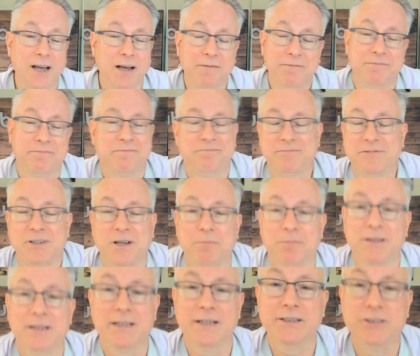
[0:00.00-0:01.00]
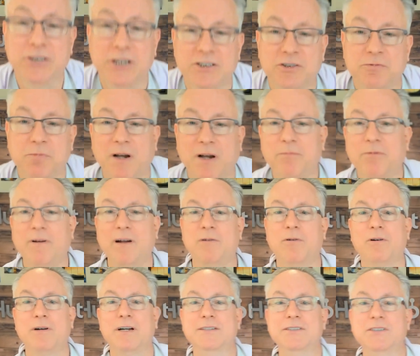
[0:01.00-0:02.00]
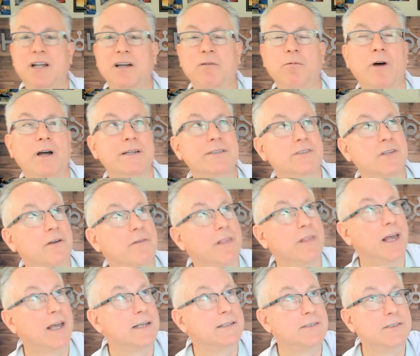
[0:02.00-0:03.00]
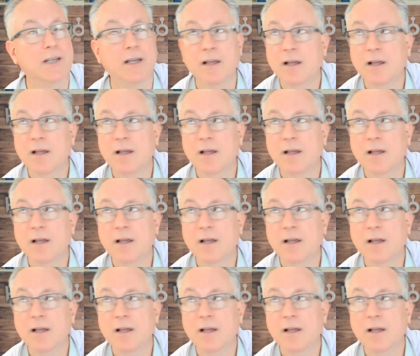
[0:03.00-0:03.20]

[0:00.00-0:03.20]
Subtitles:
I've completely changed my priorities anyway, so thanks.